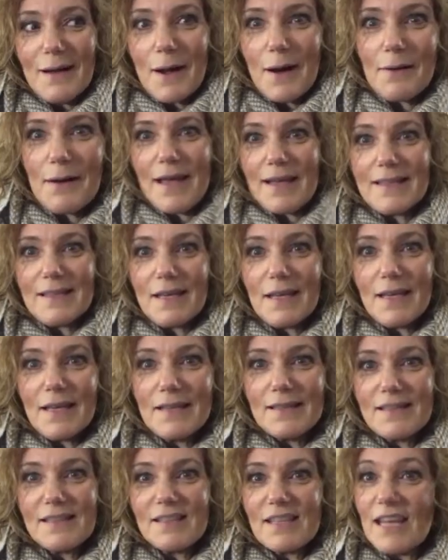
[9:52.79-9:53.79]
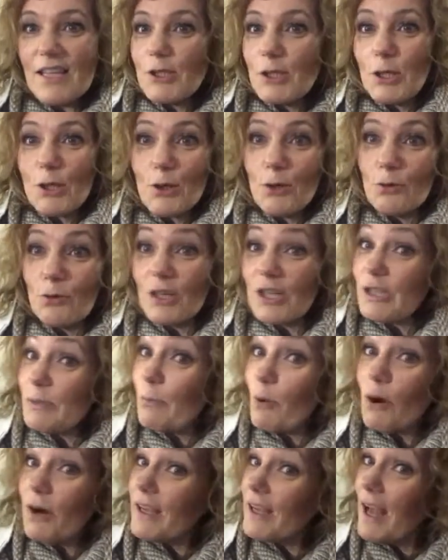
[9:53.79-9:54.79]
All right, stay tuned. There's
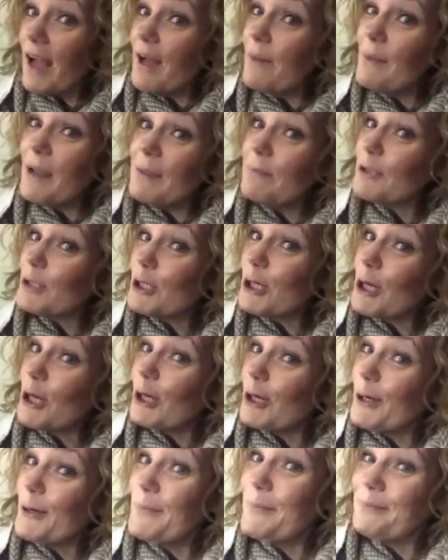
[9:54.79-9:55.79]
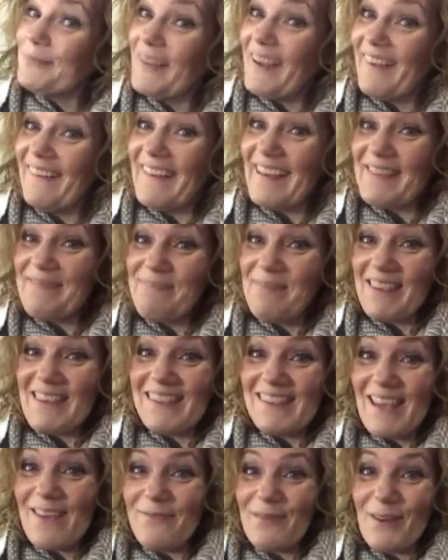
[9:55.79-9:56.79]
more to come, I'm sure. All right, be
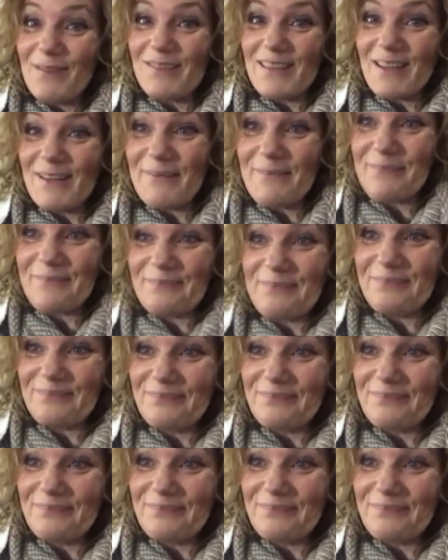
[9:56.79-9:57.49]
safe out there.